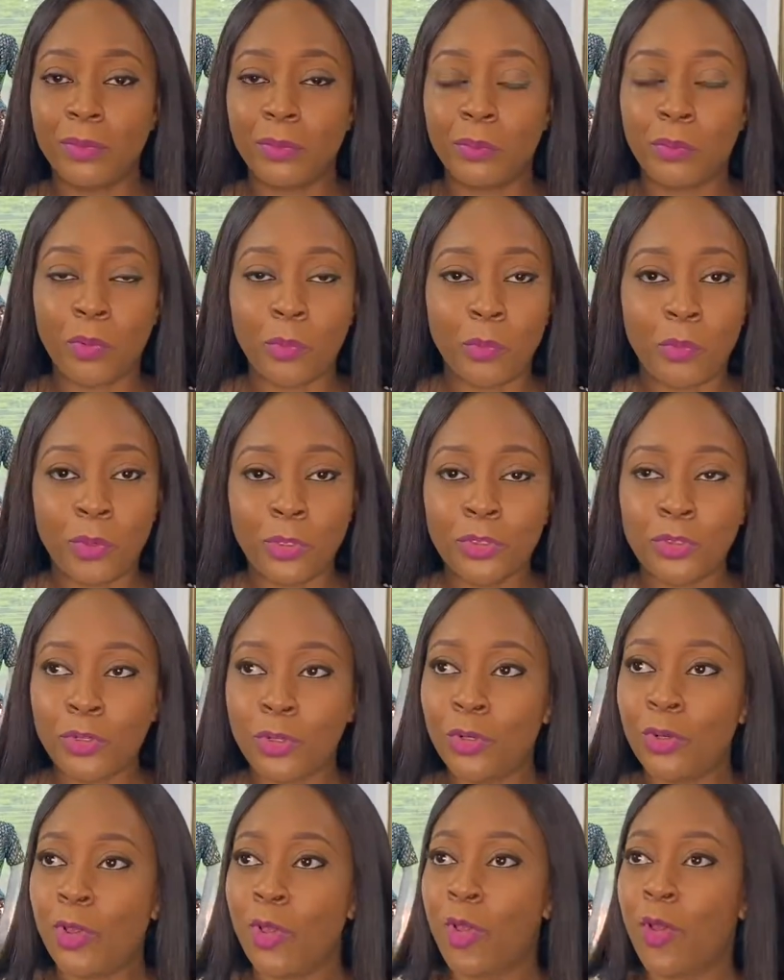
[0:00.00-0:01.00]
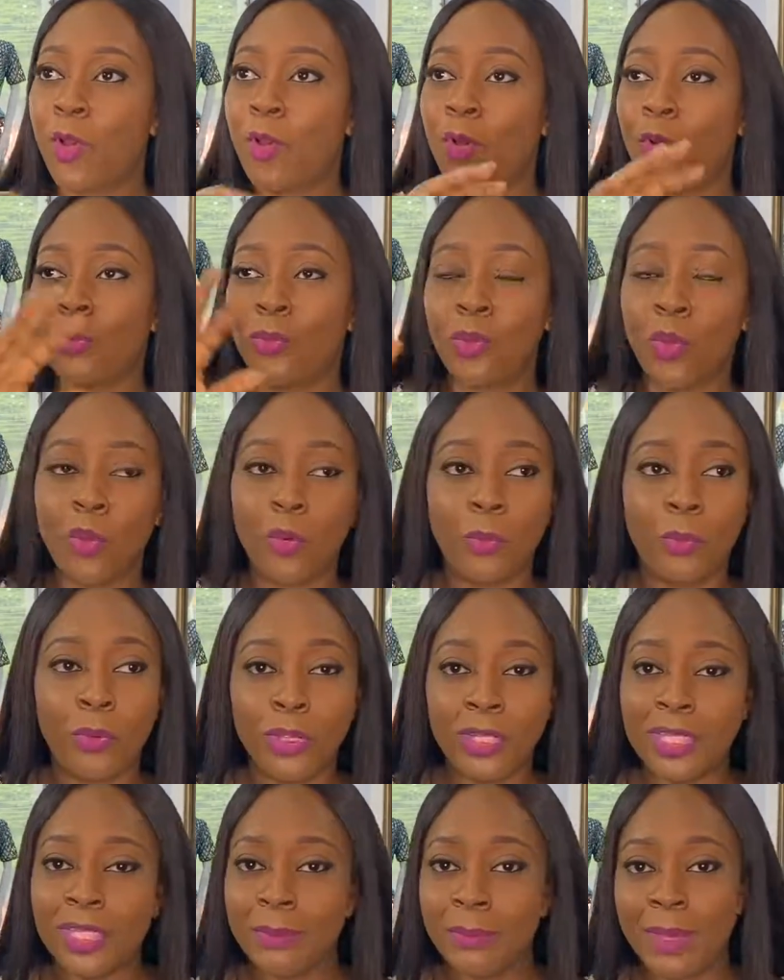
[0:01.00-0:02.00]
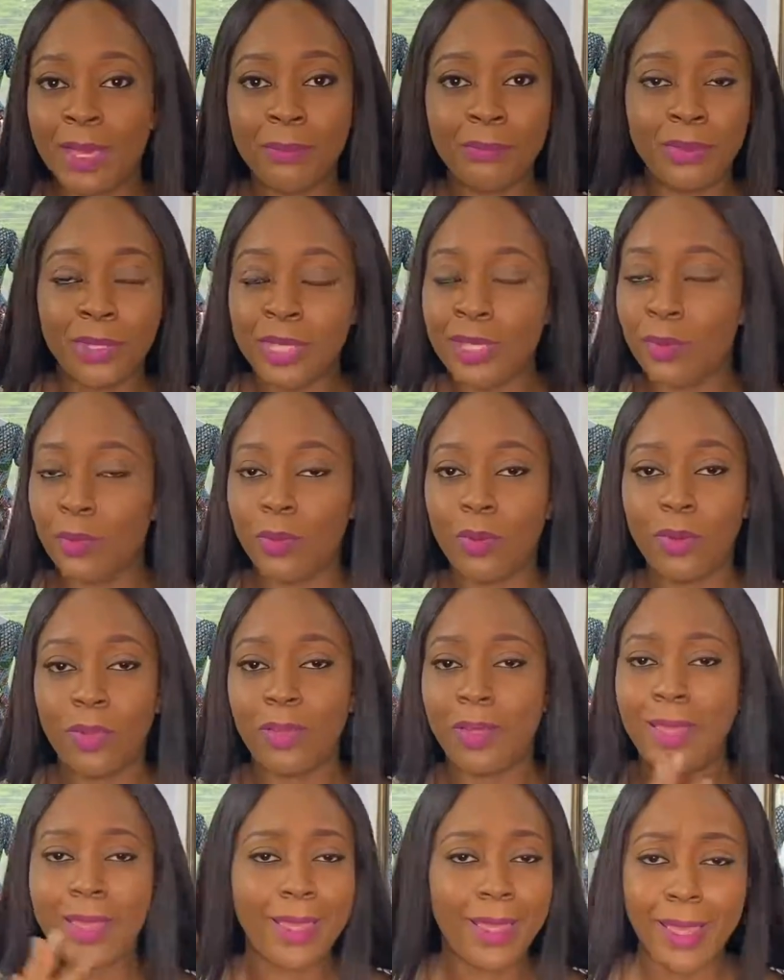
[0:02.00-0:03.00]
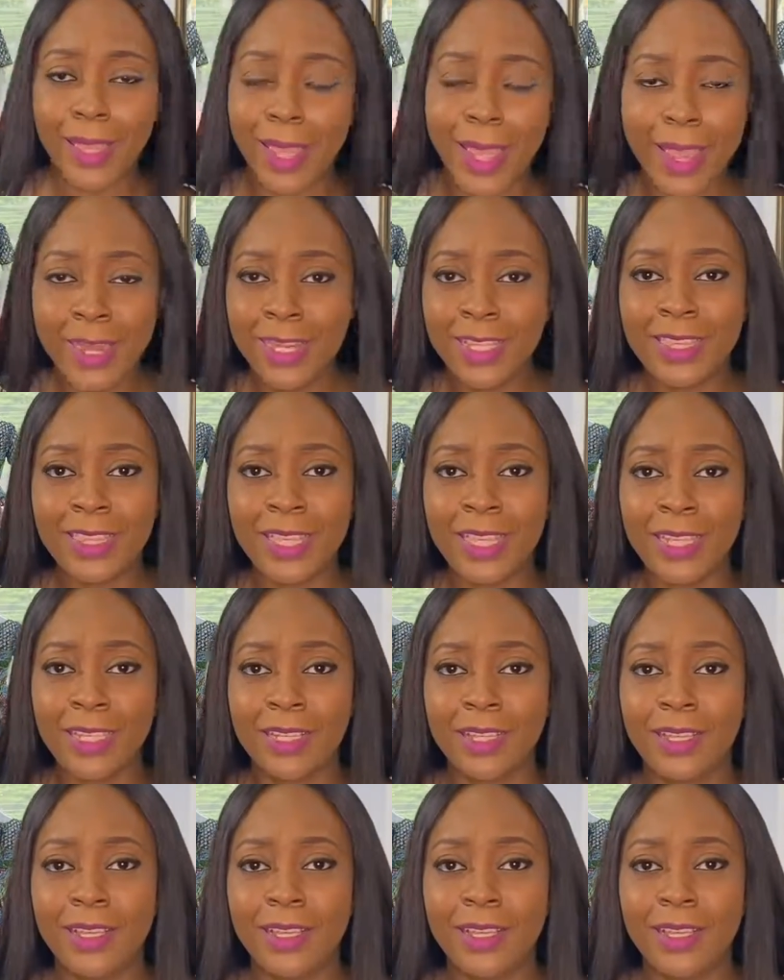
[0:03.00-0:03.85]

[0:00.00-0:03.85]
proportion your body may be, anything.